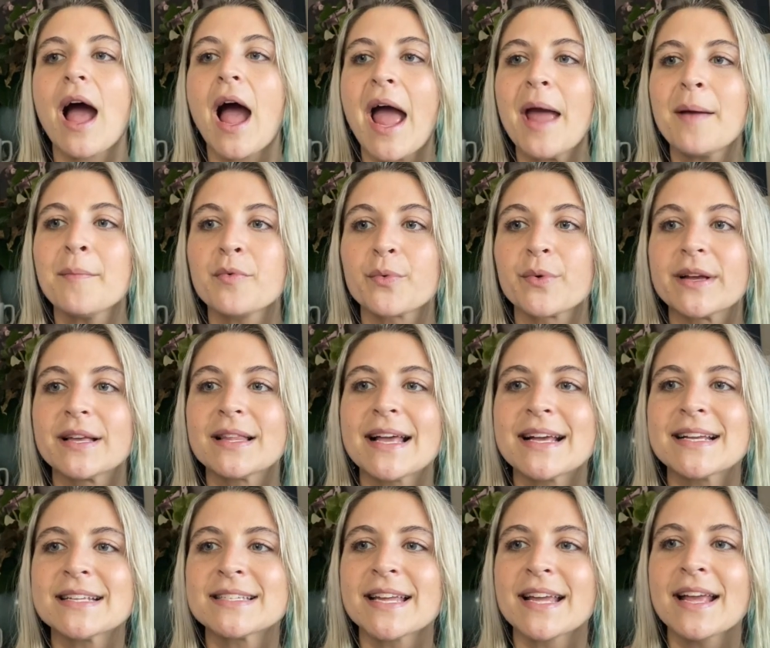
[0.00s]
I'm
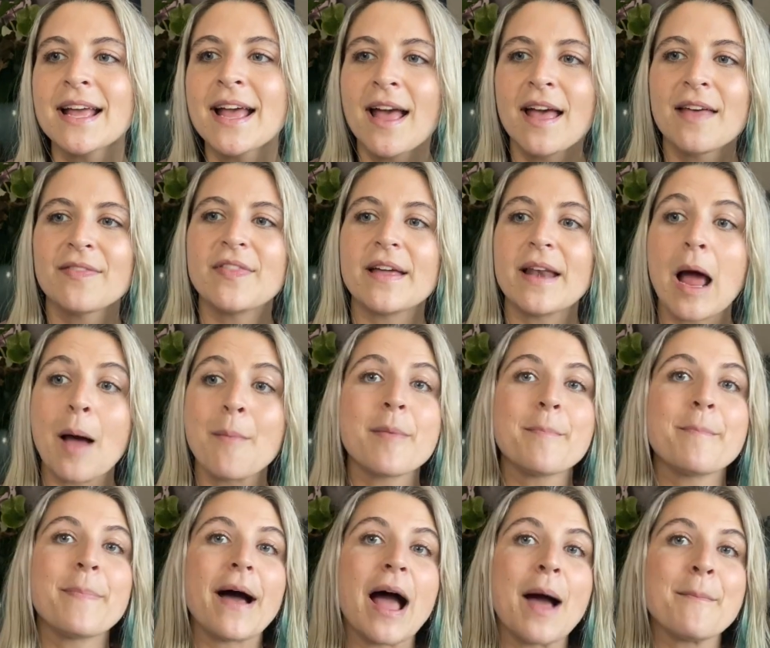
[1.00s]
realizing that
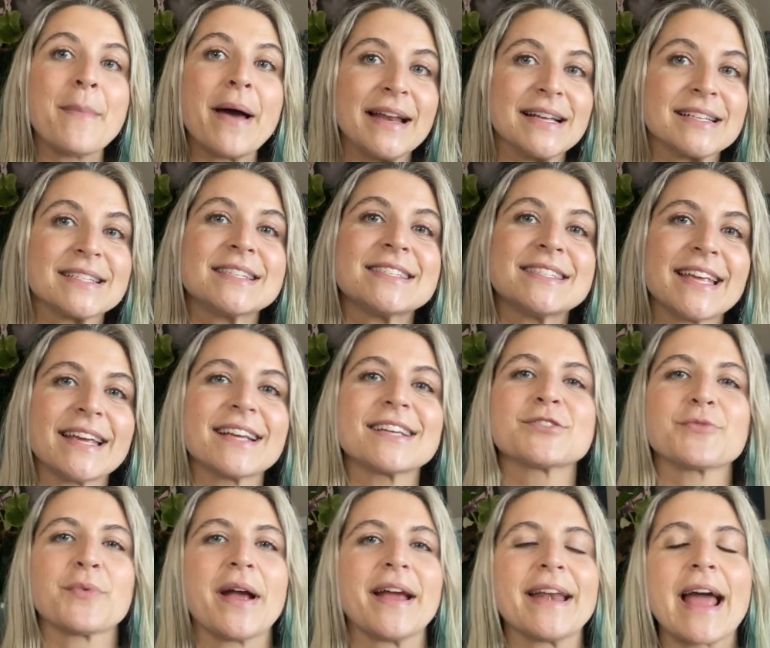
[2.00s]
I'm at a
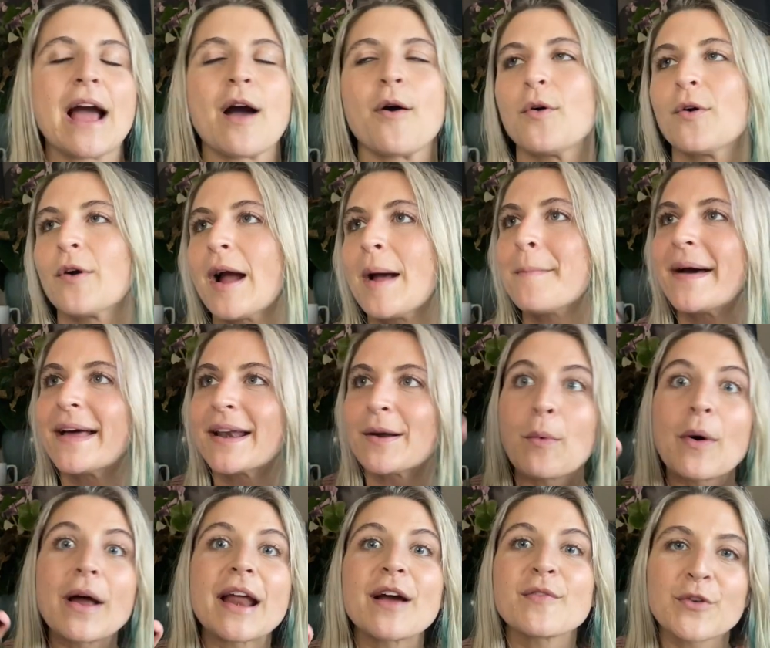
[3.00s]
6 right now, or I'm at a
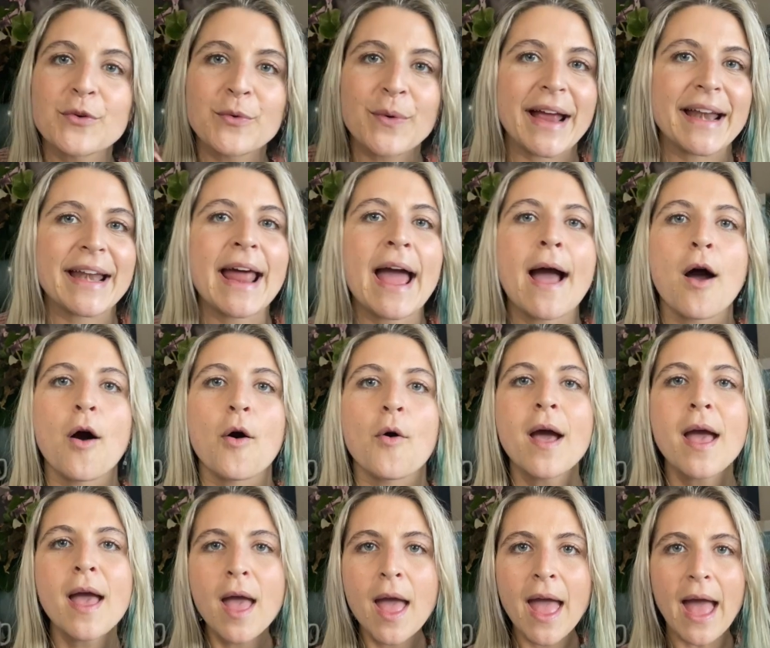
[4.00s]
whatever right now,
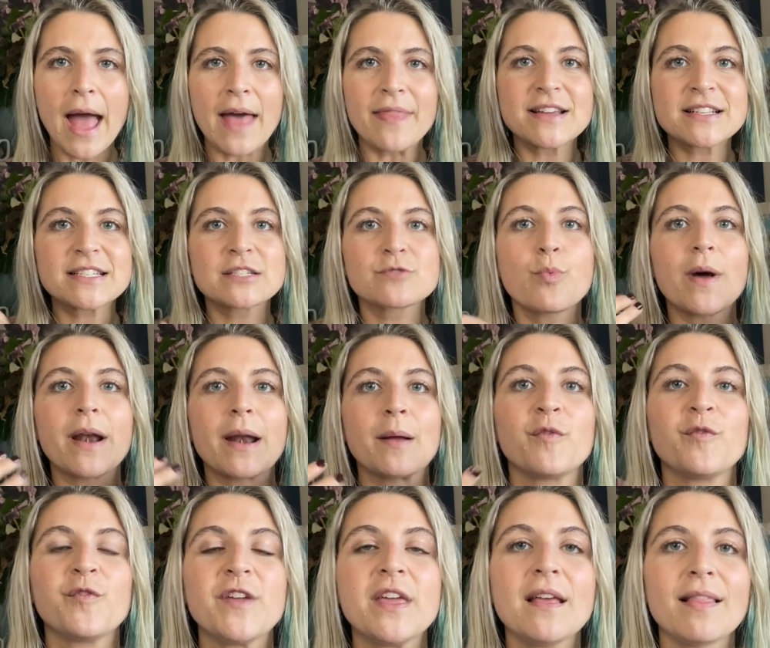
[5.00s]
and this is what I'm
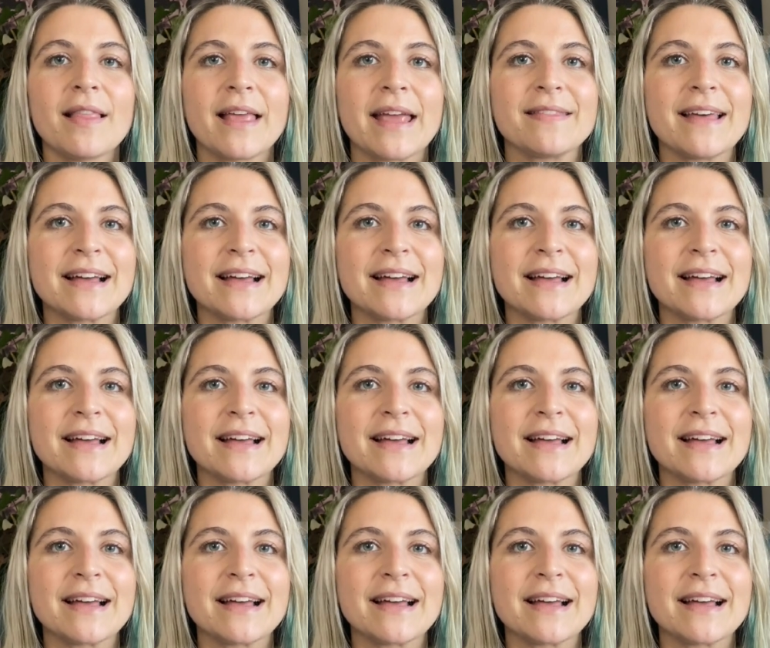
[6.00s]
feeling.